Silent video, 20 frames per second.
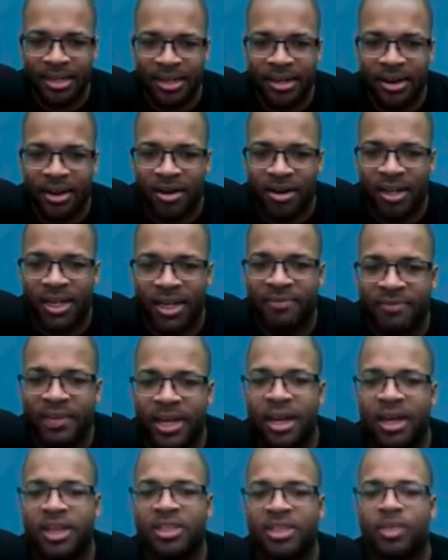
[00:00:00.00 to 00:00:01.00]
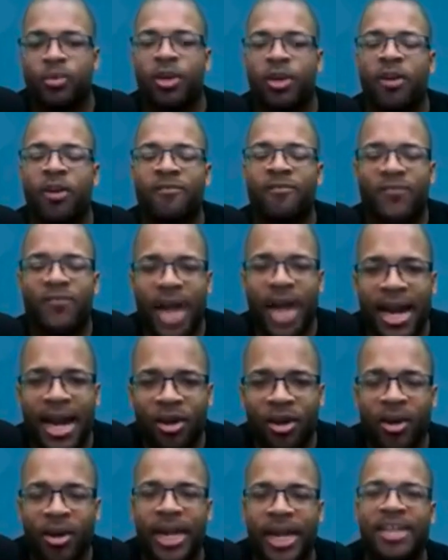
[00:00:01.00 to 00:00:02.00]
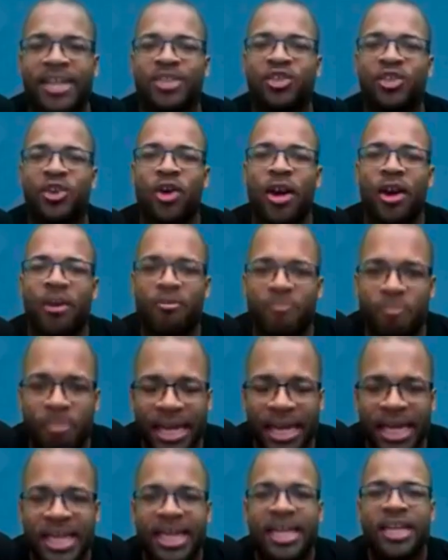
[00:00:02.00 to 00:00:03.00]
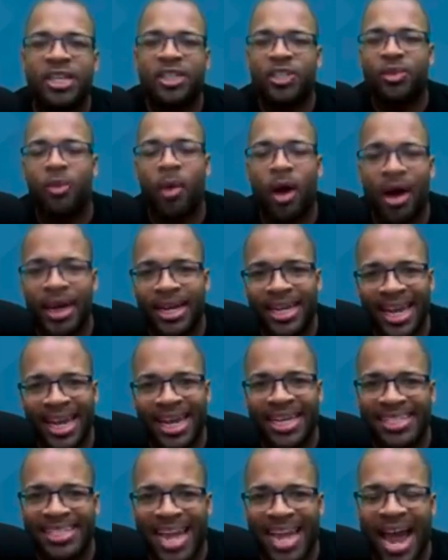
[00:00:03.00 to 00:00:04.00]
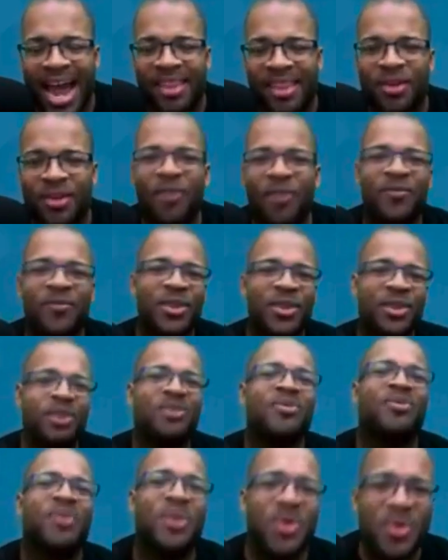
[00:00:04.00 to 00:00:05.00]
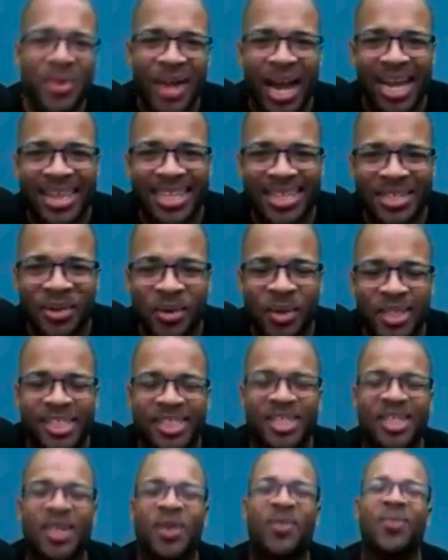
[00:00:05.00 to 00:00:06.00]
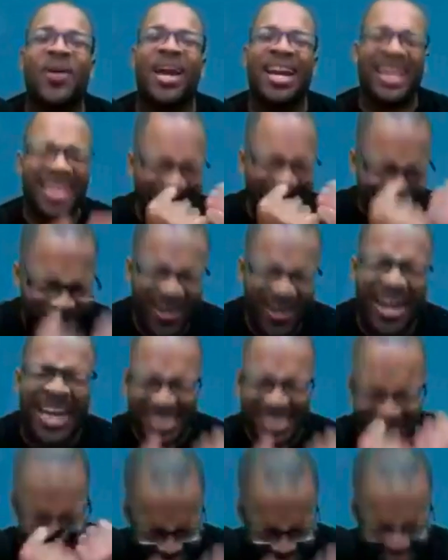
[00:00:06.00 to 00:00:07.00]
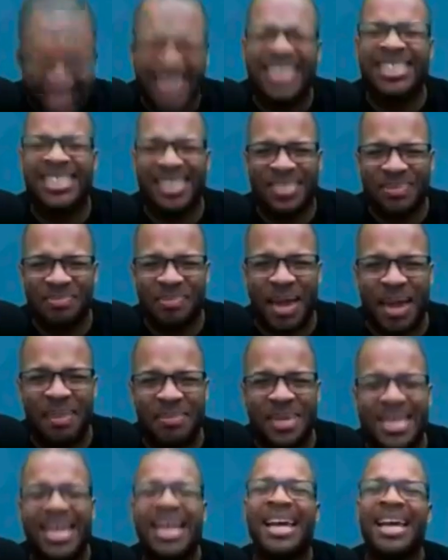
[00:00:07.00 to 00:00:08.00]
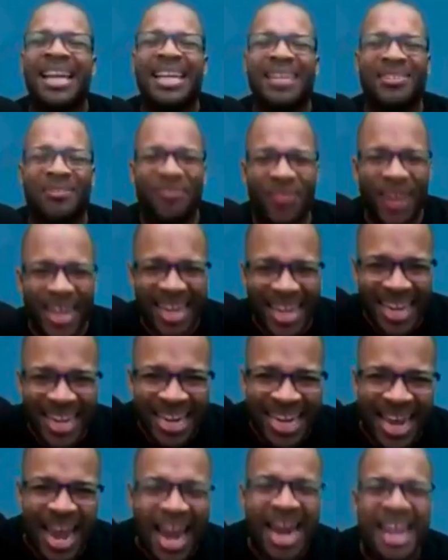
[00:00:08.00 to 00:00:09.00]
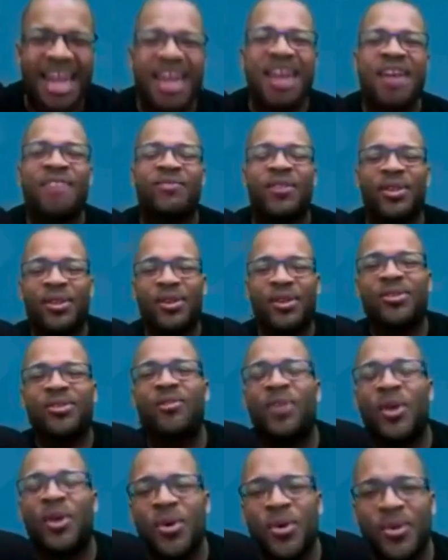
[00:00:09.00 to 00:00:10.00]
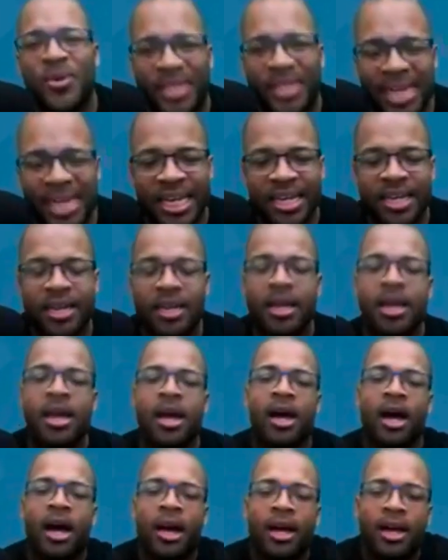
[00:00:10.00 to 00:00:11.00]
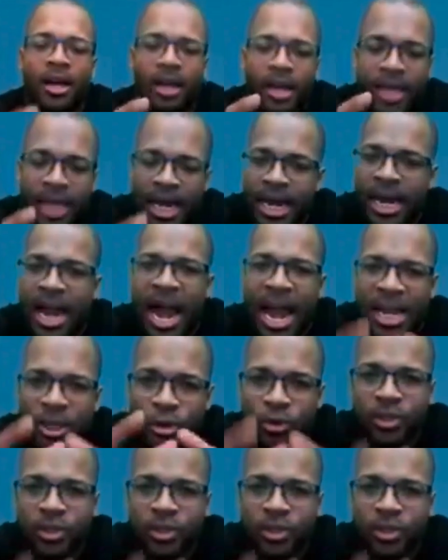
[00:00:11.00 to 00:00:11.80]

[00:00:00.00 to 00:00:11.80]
leaving us with our final answer of B, Swan-Ganz catheter. For those of you who got this question correct, congratulations, baby. Let's freaking get it. For those of you who didn't, uh, again, I used to